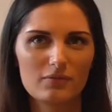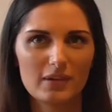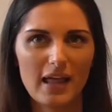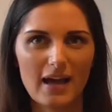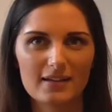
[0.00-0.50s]

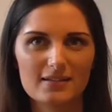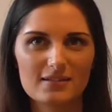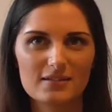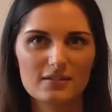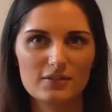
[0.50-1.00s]

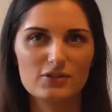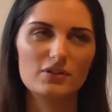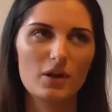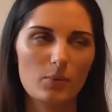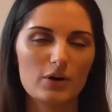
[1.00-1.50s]
relaxed because
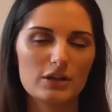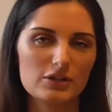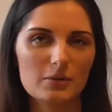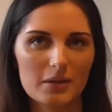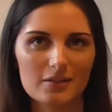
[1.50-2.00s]
you know what you're
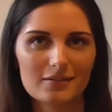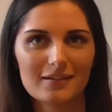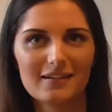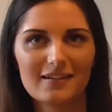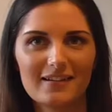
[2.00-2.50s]
doing.
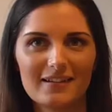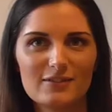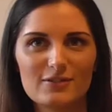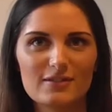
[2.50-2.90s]
And